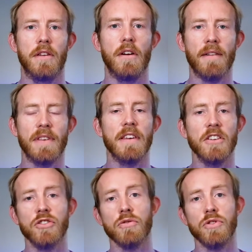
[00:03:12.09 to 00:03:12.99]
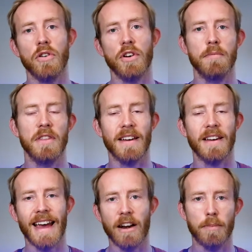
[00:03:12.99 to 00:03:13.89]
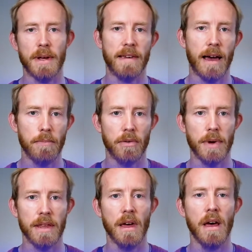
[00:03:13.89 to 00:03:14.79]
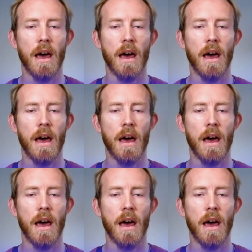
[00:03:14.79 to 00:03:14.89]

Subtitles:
you have a digital document that cannot be tampered with,